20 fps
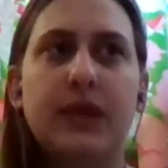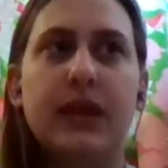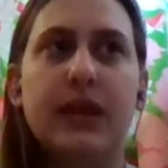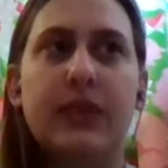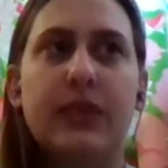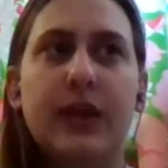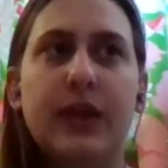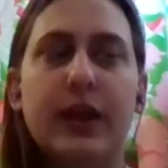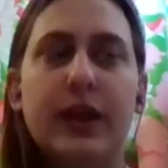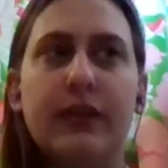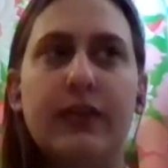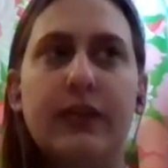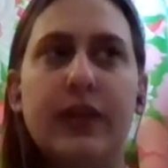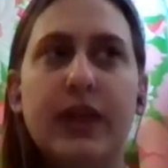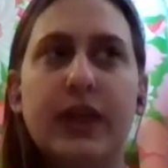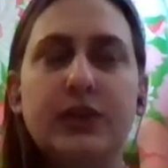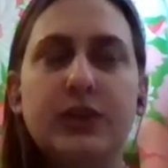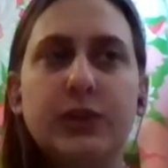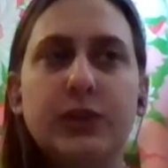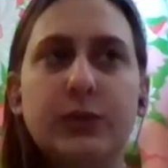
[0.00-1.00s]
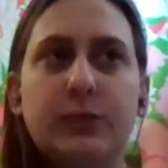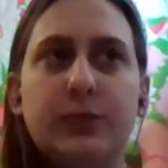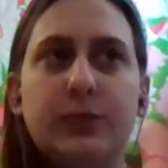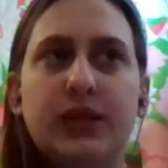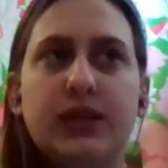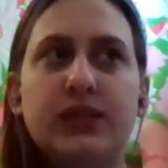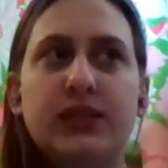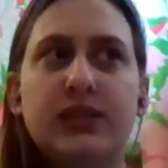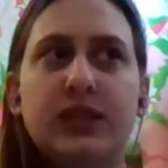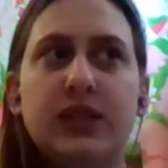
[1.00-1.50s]
They do
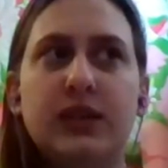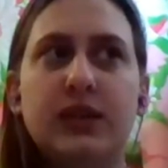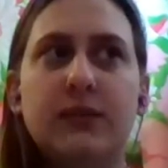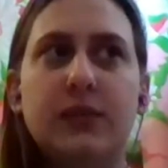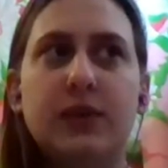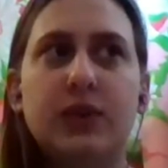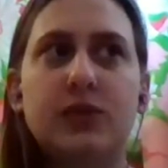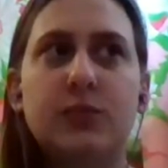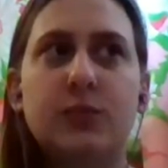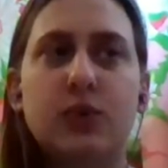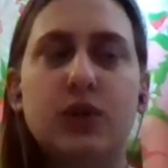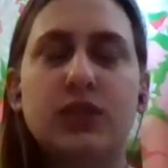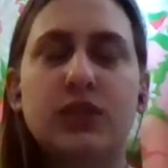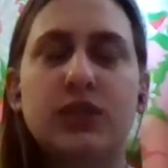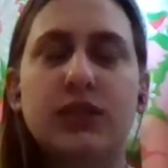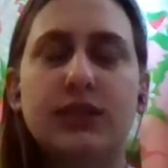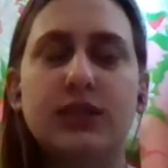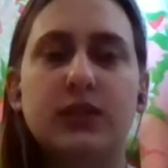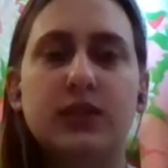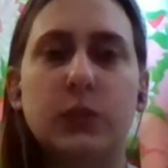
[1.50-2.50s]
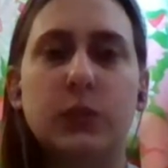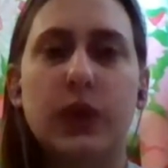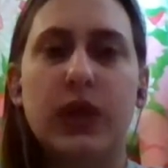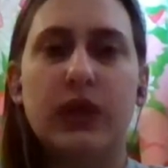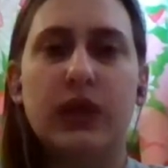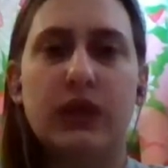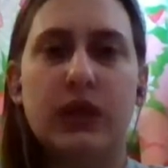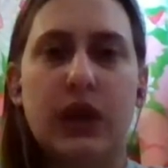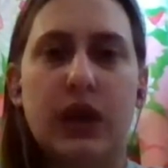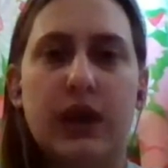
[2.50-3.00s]
beats in a much more detailed way
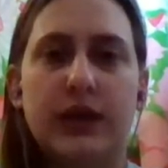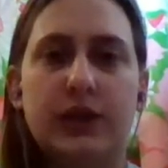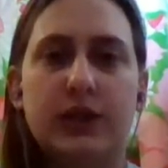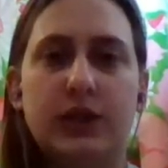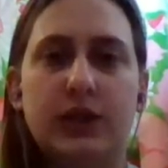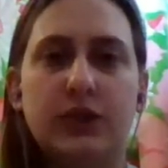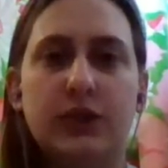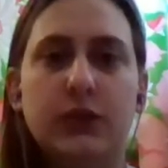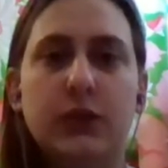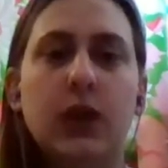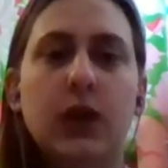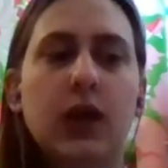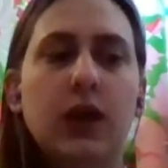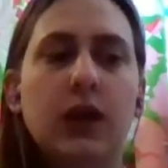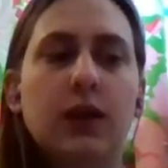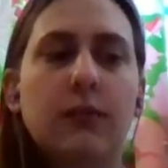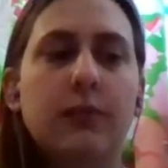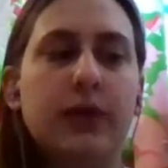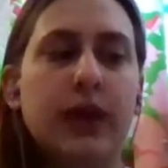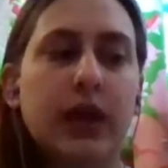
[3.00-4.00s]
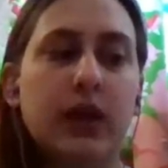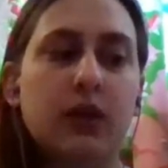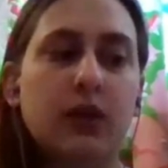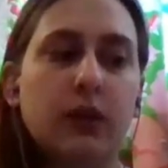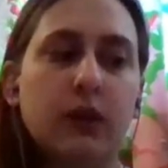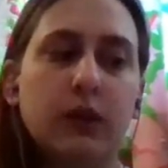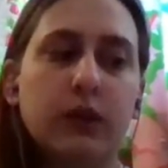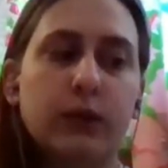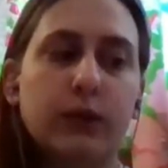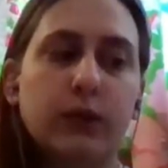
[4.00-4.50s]
than I do. But I
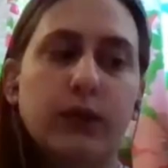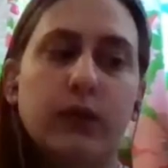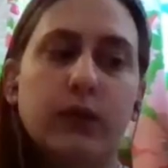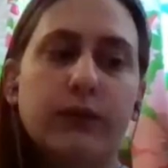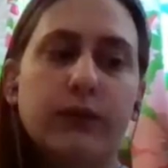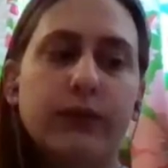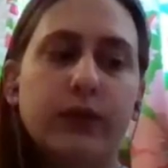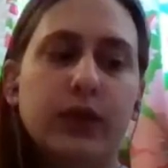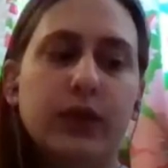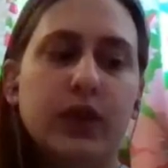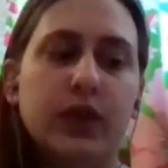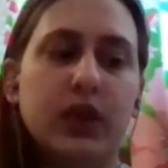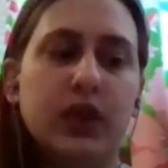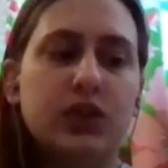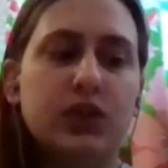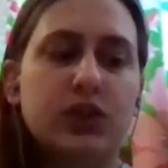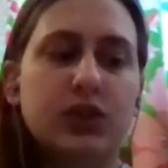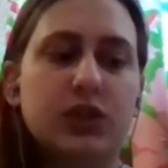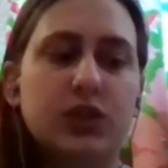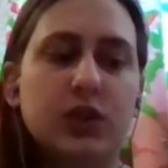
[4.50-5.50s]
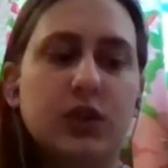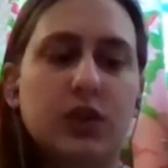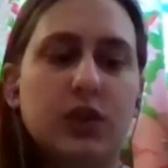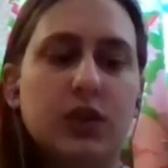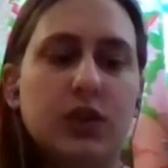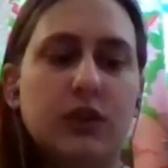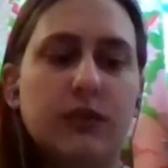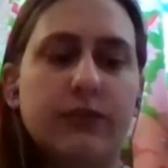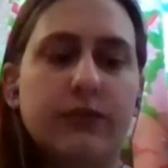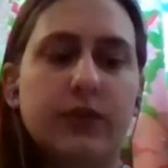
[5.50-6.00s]
go through for each
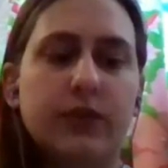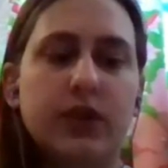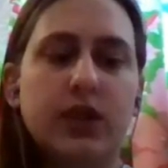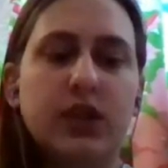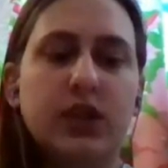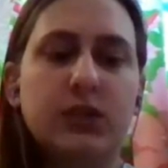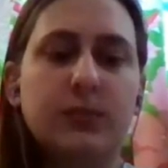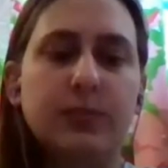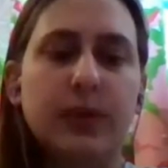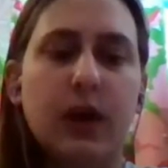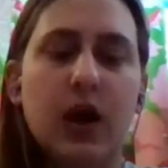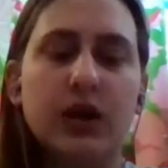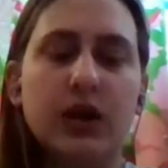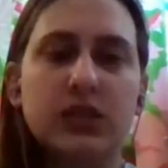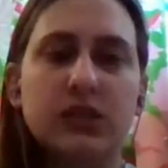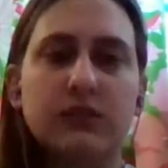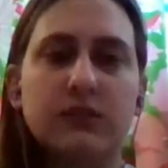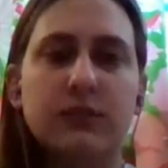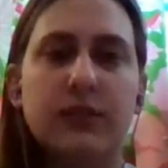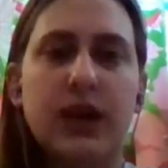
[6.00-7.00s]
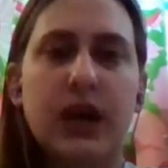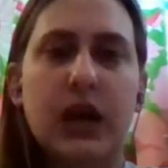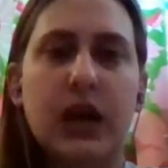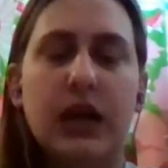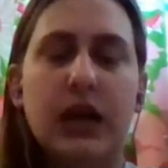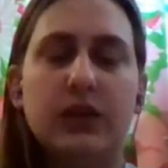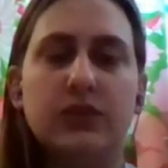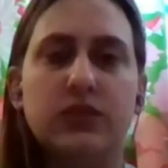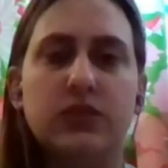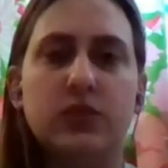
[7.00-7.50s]
box of
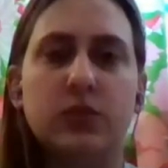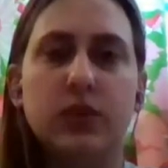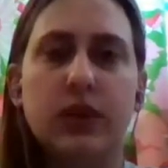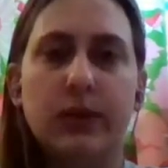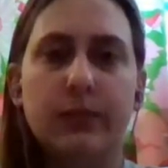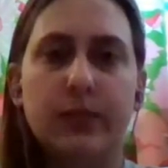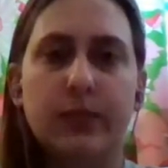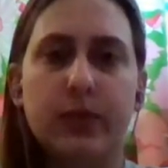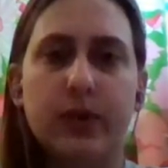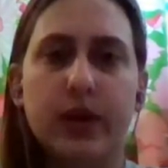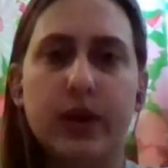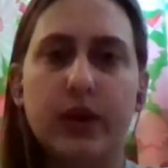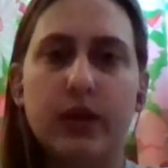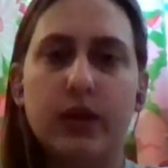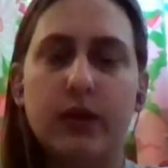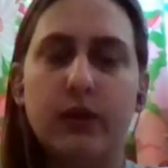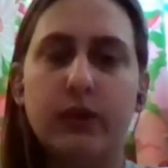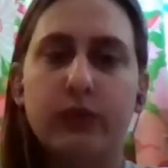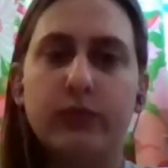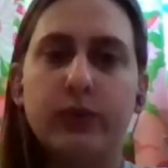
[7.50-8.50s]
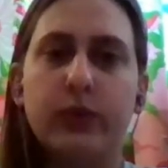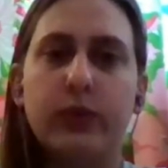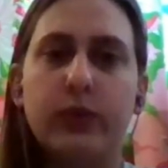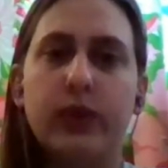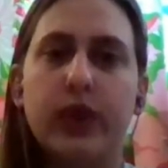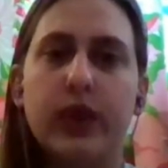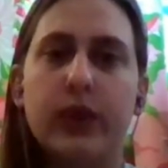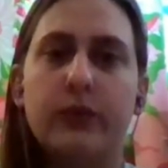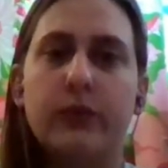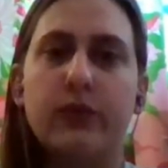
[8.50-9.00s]
my storyboard, I go through
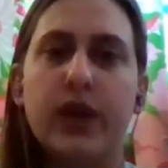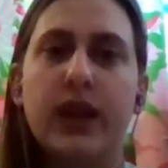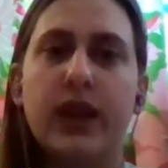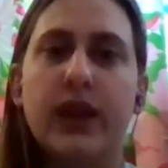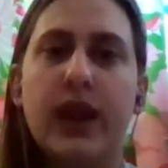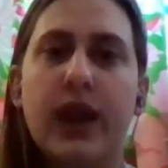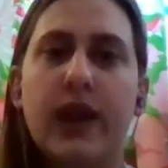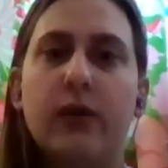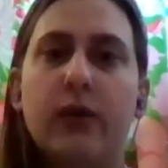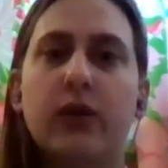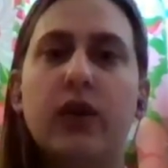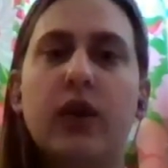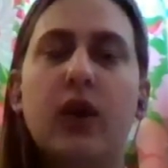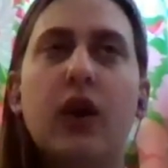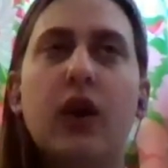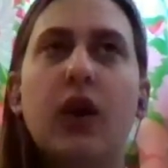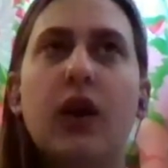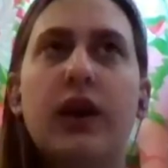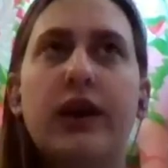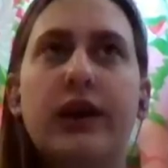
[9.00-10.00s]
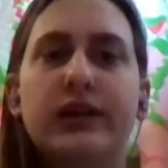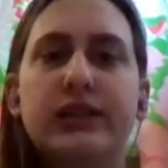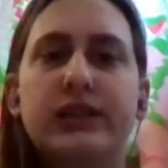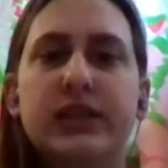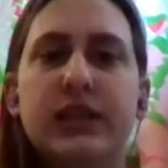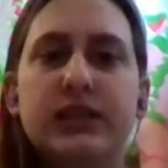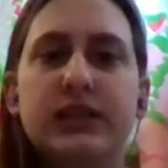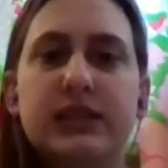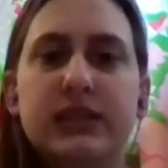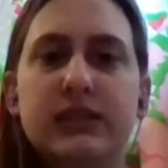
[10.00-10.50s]
and I write out a
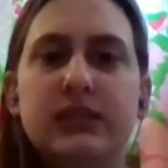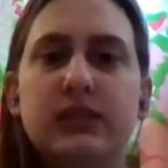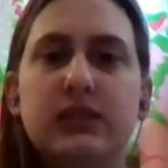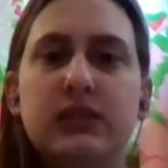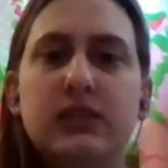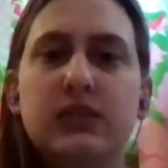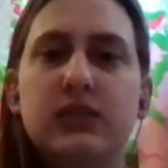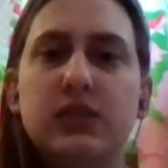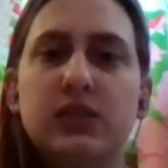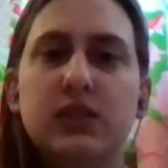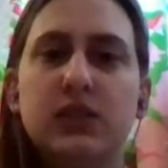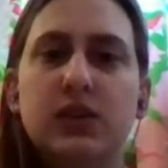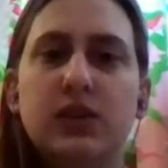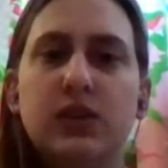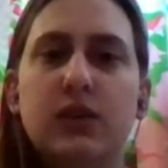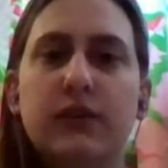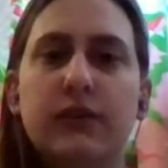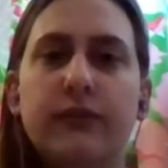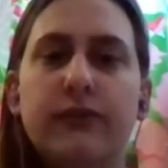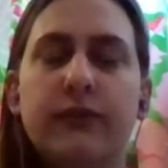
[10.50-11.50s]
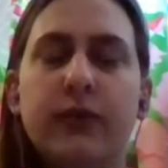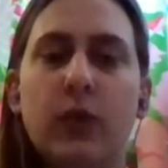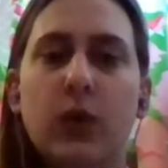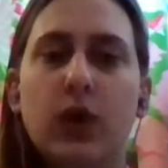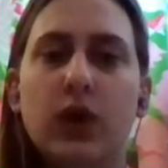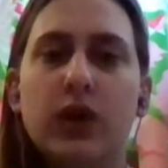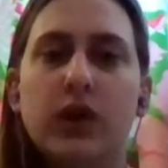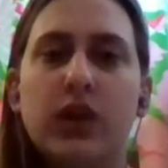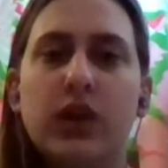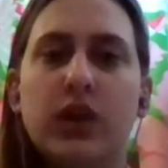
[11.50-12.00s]
sentence
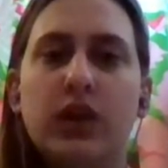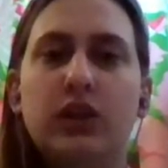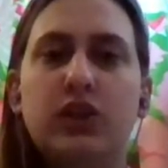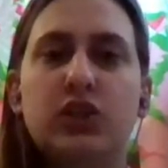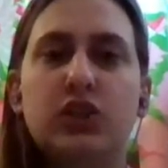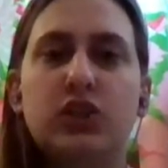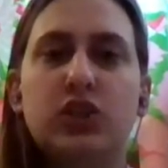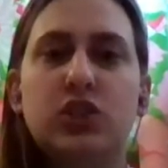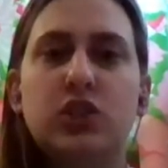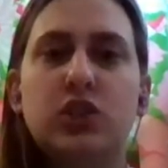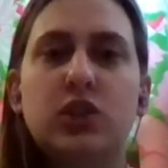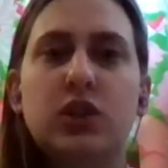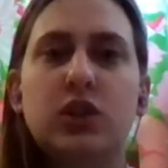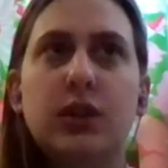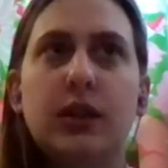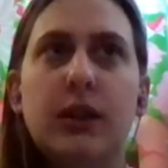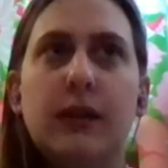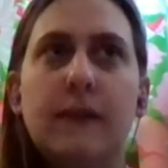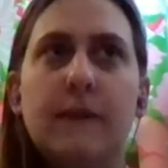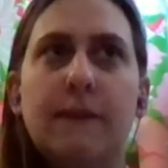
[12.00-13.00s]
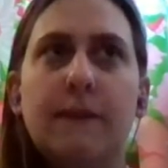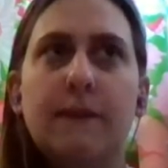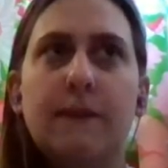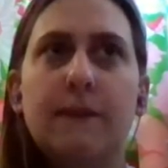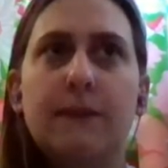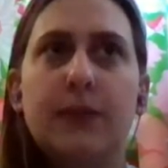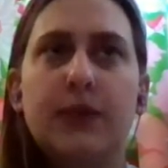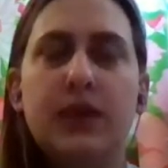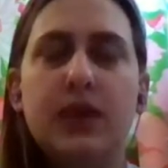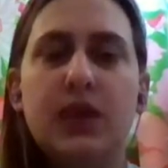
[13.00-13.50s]
for each
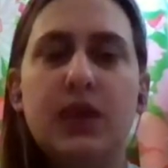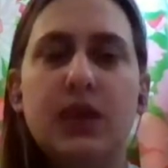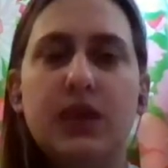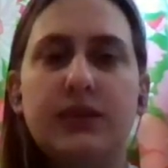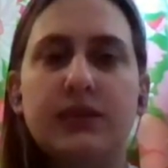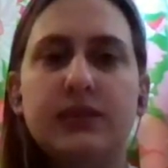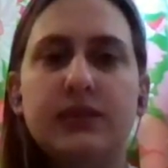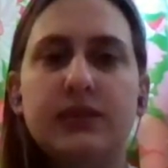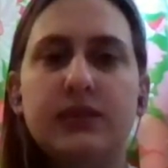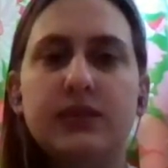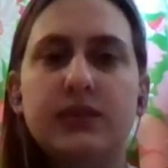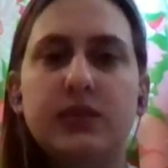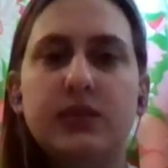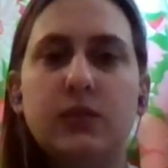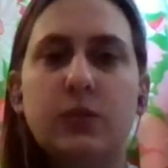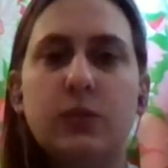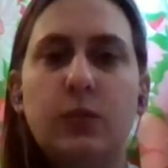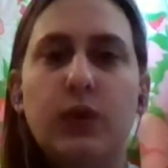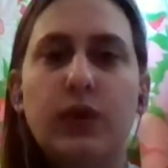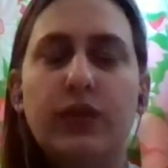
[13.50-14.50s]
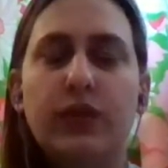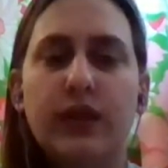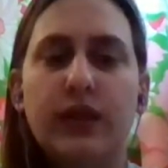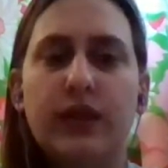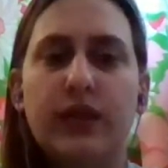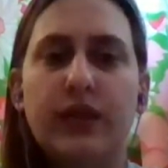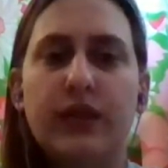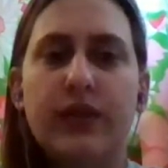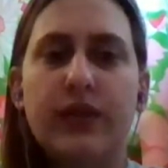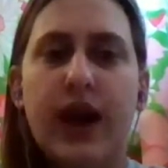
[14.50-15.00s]
piece
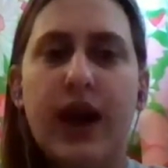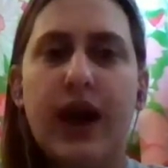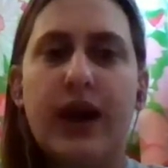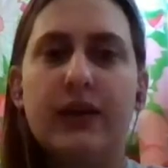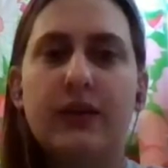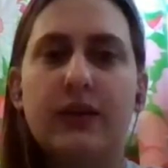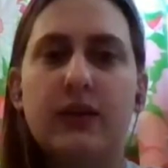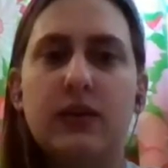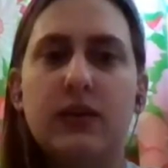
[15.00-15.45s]
within that